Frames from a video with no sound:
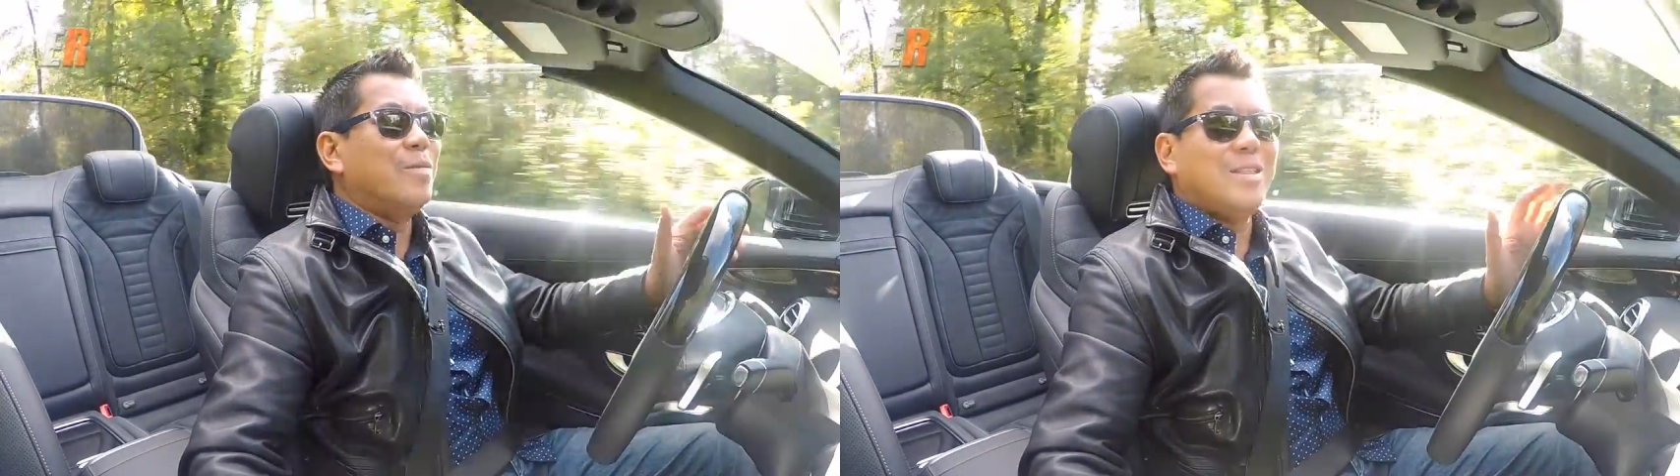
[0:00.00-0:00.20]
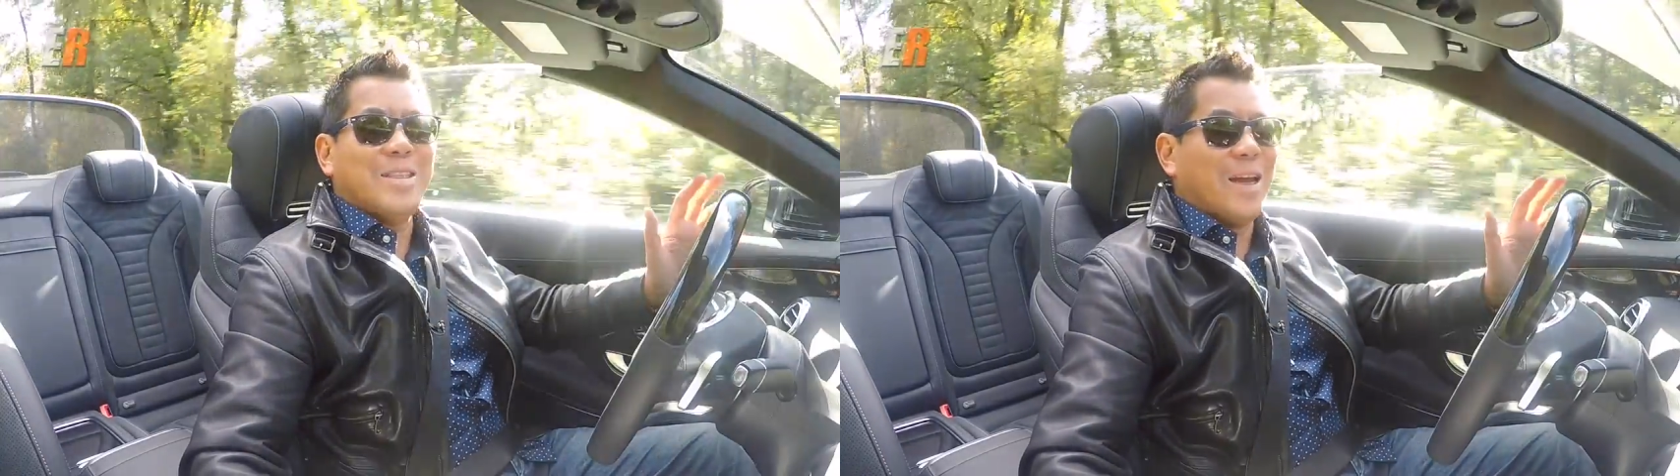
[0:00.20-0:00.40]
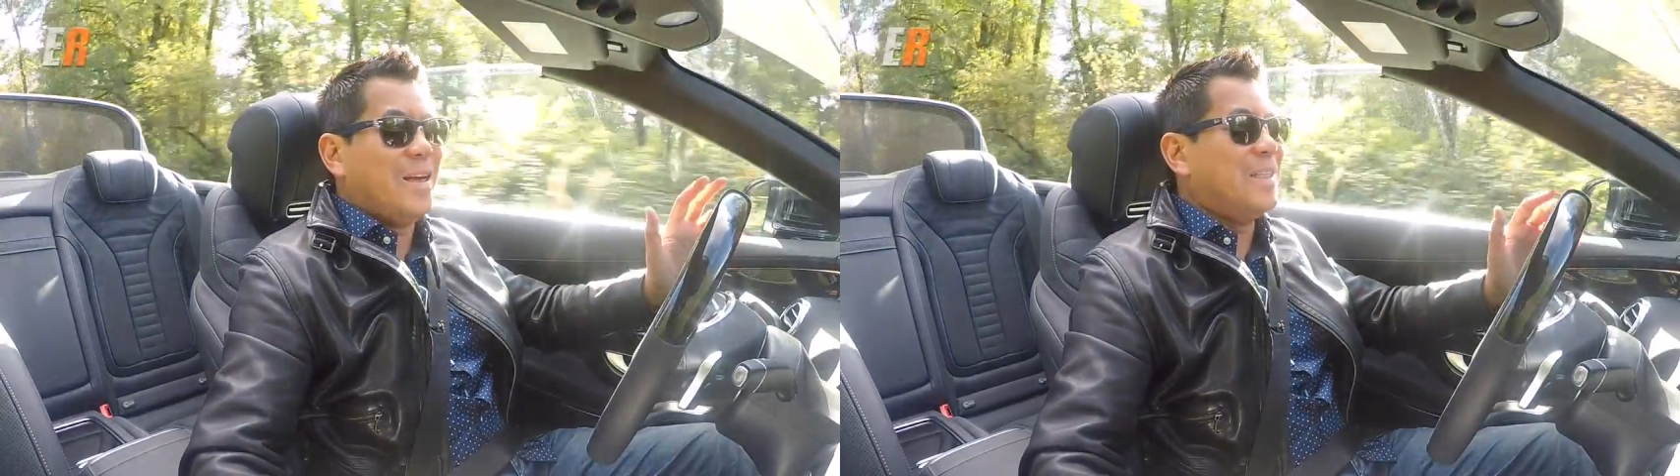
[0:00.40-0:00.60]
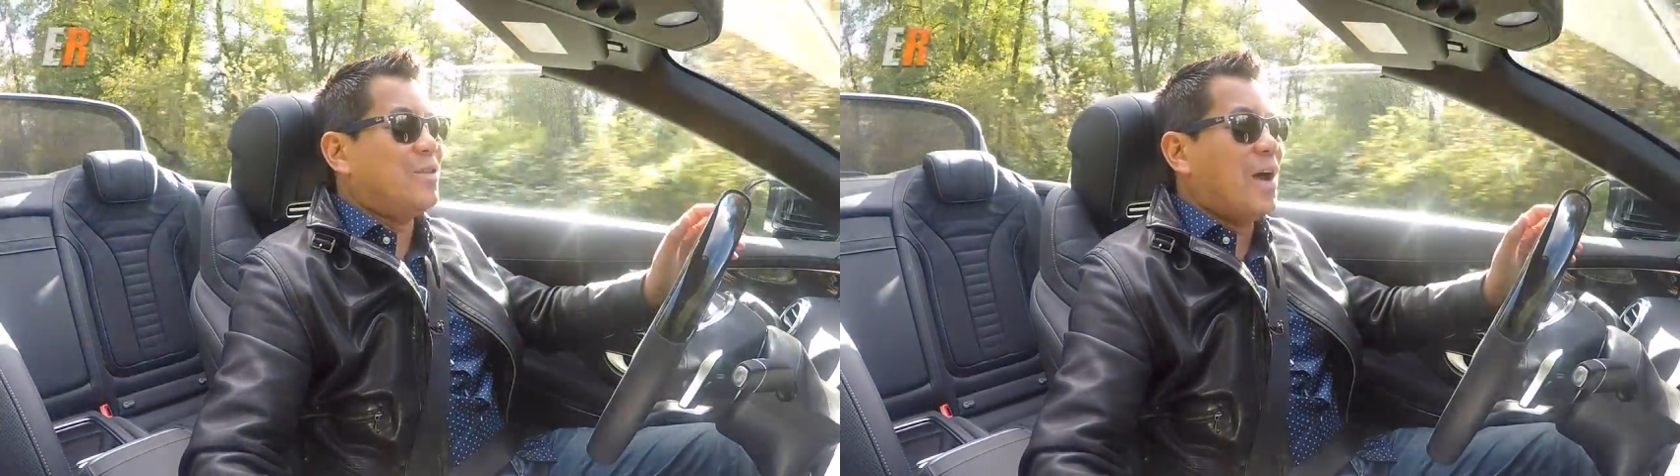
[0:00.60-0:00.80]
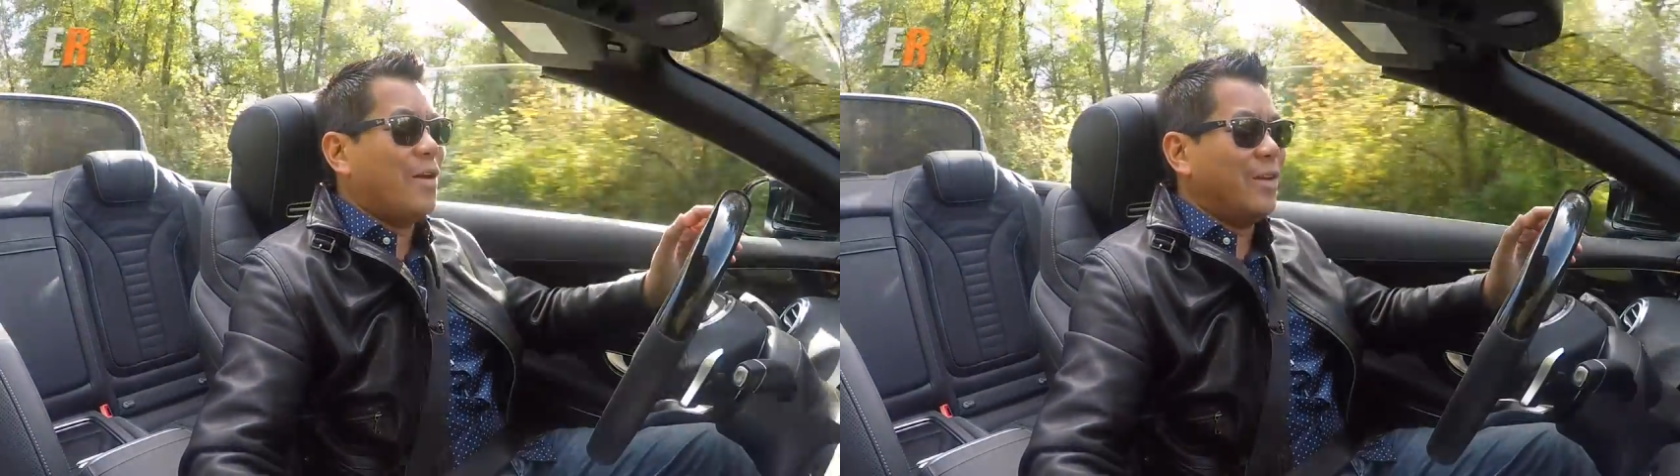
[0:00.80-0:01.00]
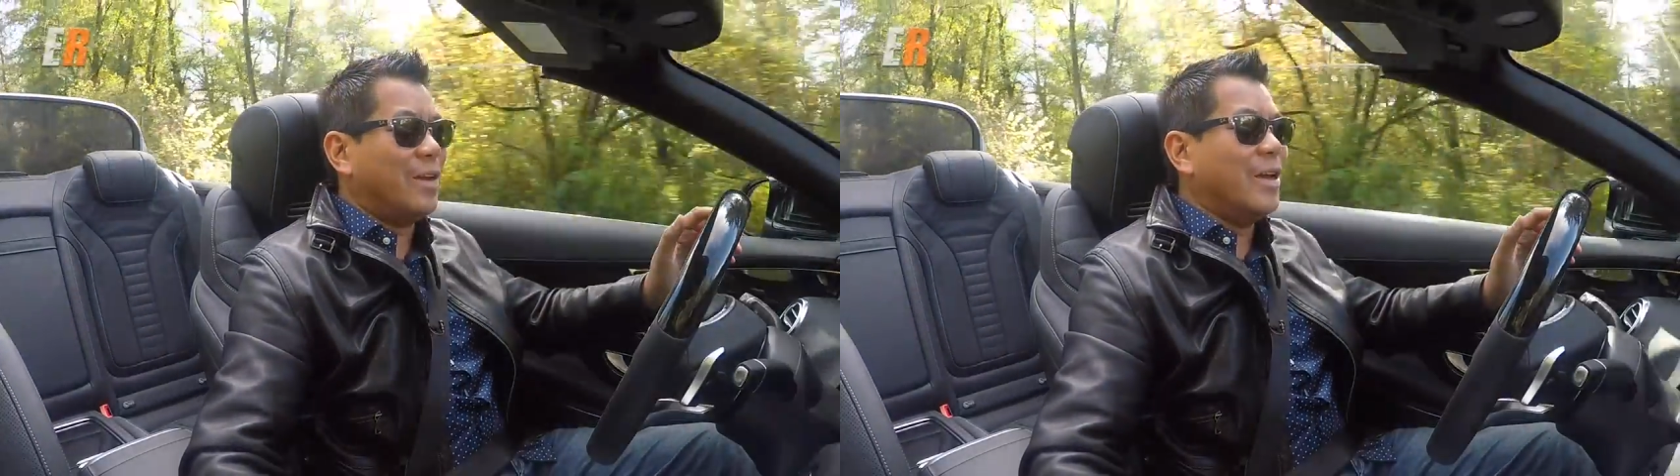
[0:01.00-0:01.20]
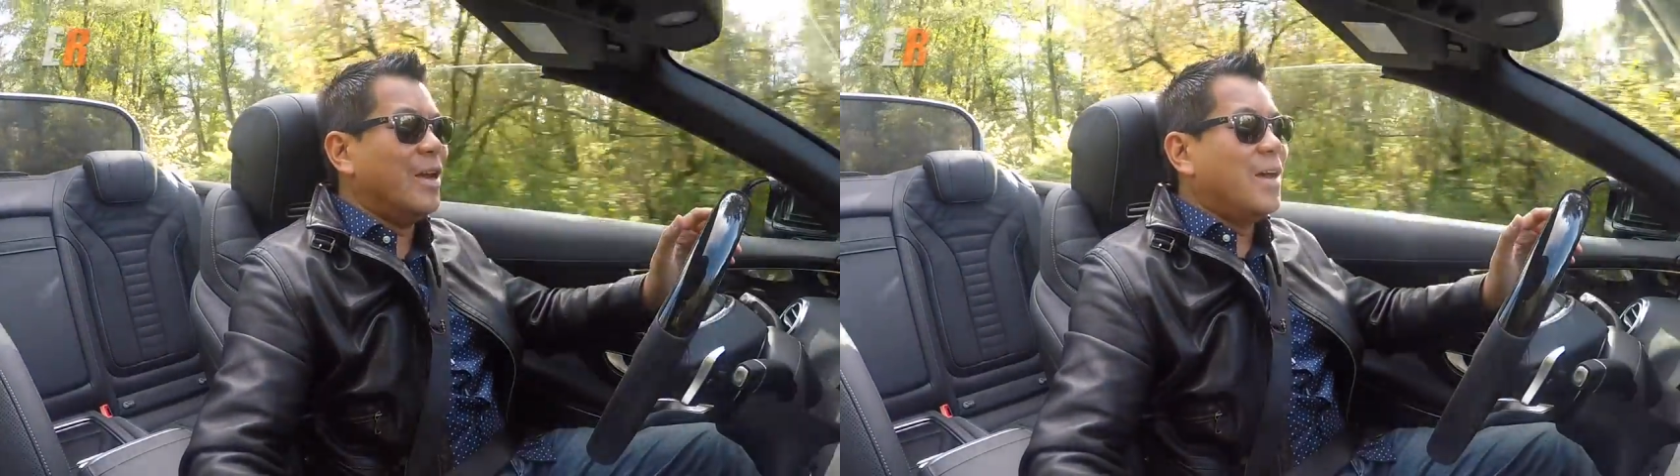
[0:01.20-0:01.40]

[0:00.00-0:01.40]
Mercedes driving,